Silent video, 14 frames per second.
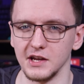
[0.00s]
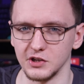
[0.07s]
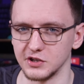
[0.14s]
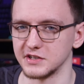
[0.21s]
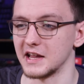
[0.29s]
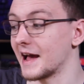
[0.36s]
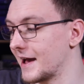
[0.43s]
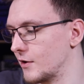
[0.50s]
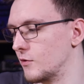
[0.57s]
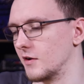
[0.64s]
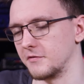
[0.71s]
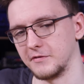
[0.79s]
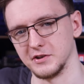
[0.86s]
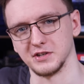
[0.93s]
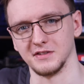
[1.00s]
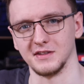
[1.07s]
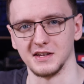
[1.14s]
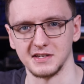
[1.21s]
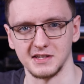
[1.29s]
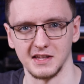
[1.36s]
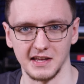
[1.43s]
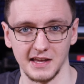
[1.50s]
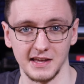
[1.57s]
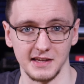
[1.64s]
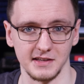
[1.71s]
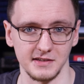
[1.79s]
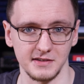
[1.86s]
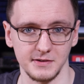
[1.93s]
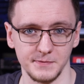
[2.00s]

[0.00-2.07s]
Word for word: just how efficient this thing is.